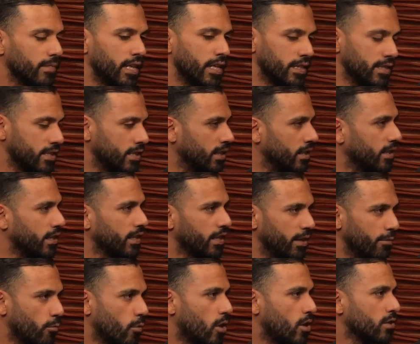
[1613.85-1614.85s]
in ceiling and
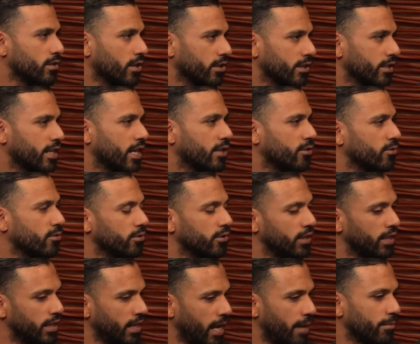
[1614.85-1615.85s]
in walls, architectural, you
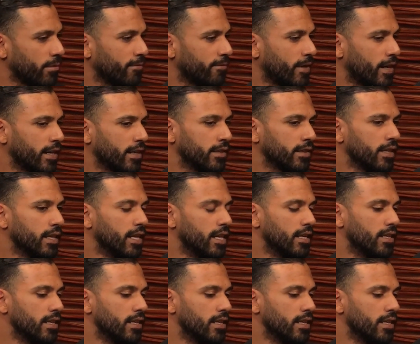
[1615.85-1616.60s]
need an amplifier,